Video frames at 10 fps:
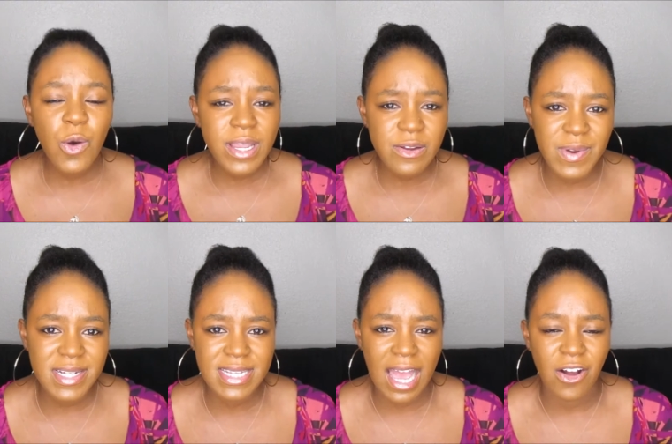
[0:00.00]
quick
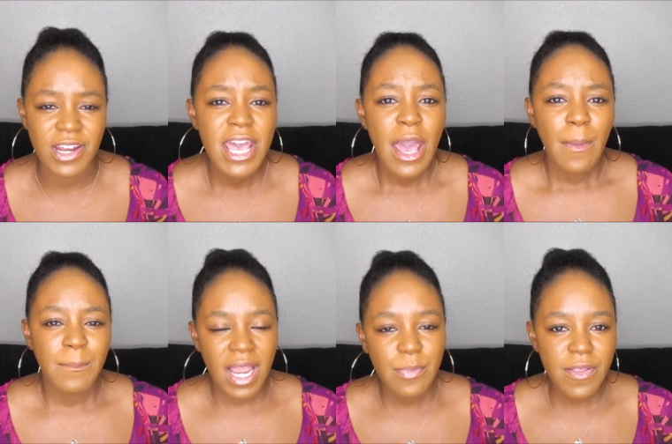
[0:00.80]
rundown,
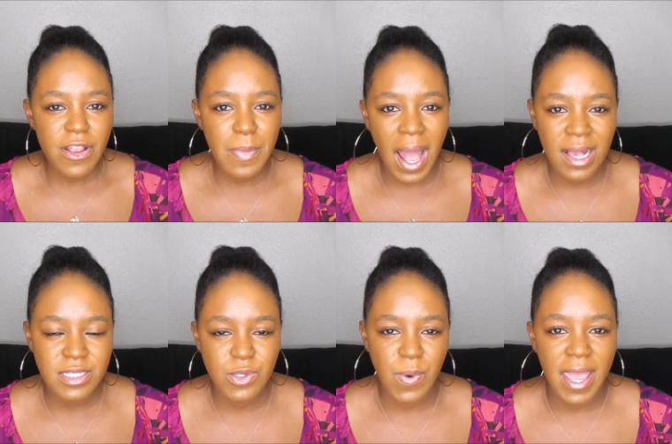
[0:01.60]
my brother
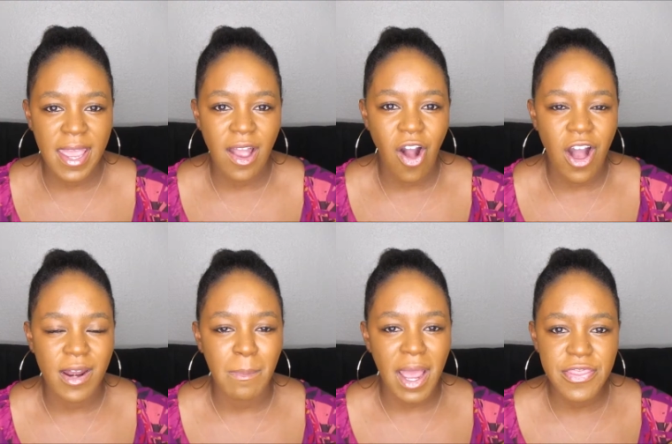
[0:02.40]
passed away
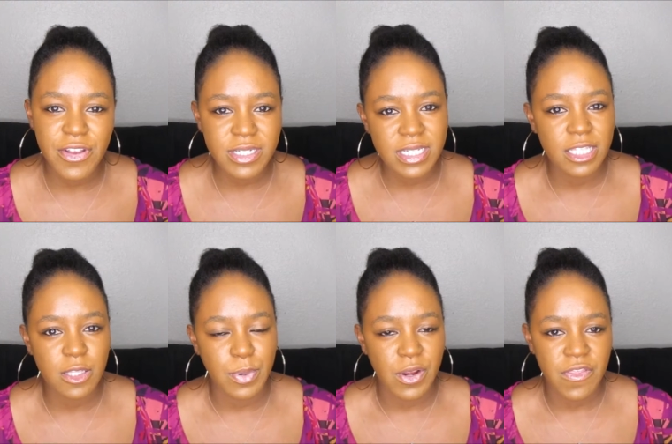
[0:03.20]
on my
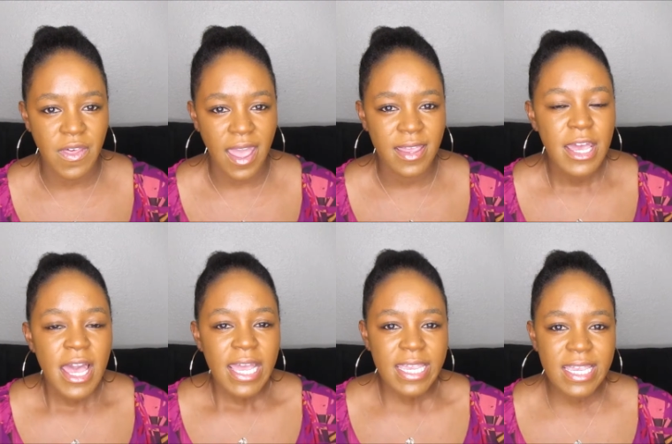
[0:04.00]
13th birthday.
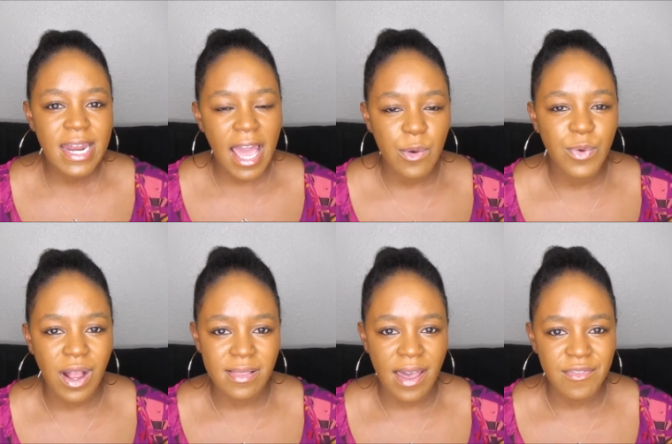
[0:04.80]
He and I were
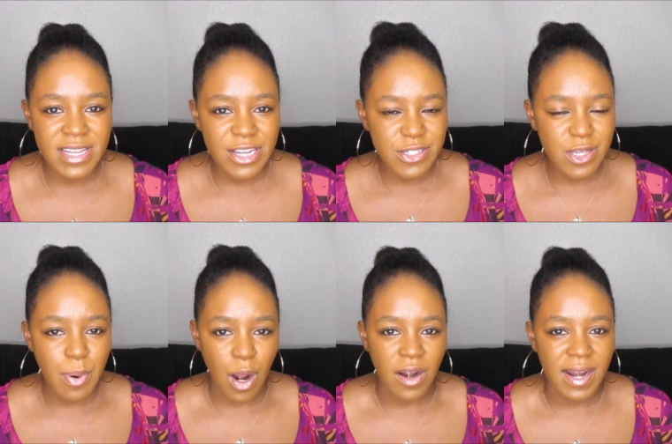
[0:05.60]
11 years
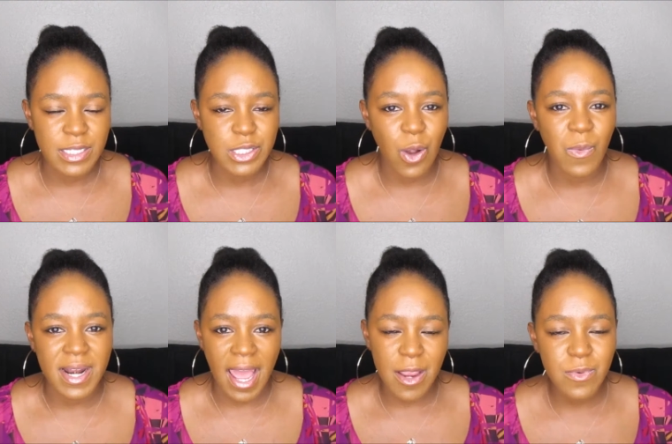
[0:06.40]
apart, and so
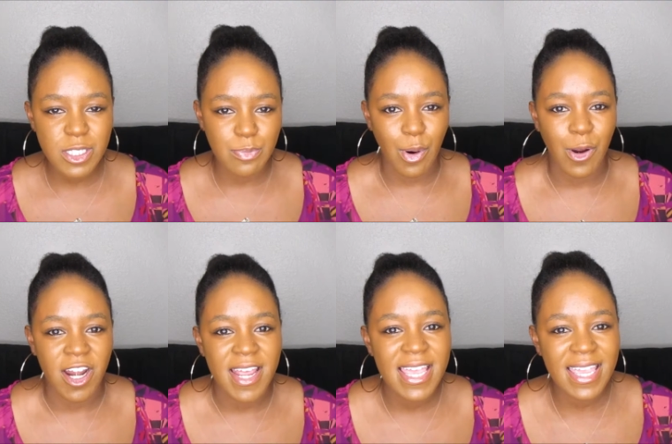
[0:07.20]
when I was
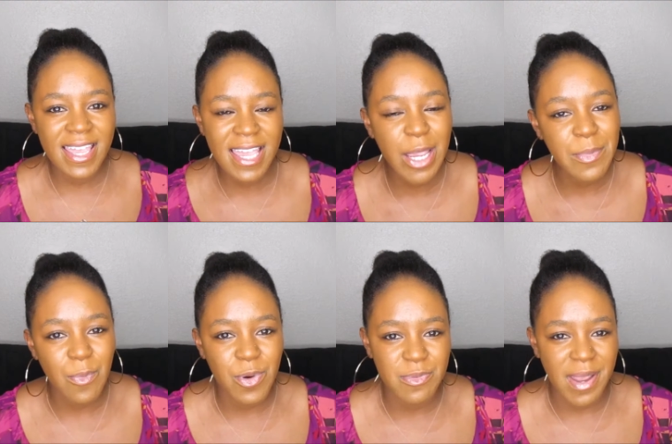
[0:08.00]
born, he came
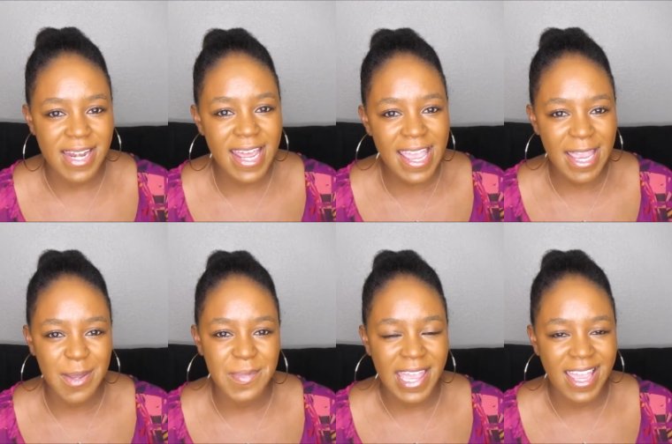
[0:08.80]
up with my
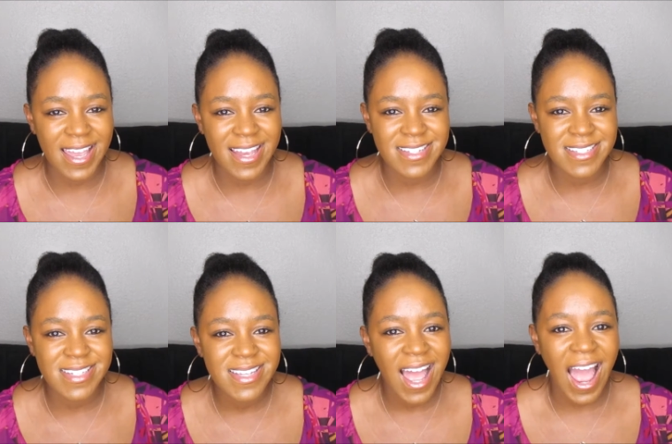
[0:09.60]
name and
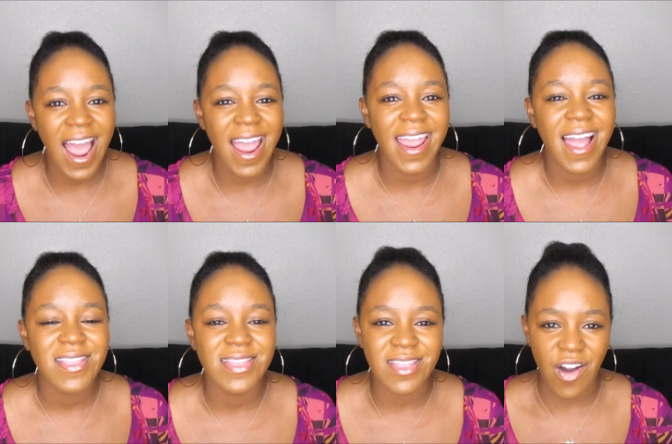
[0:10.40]
I
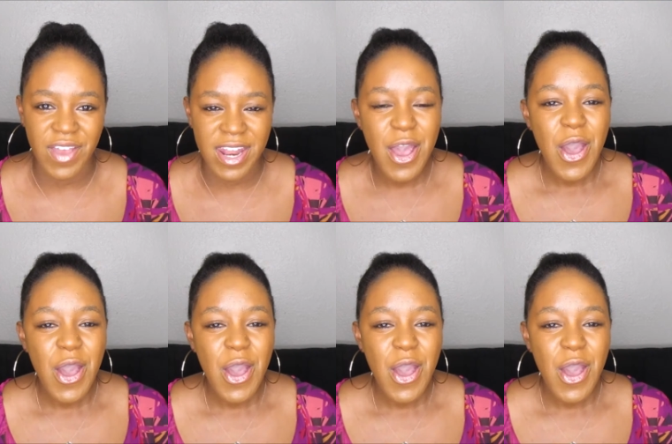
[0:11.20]
love it.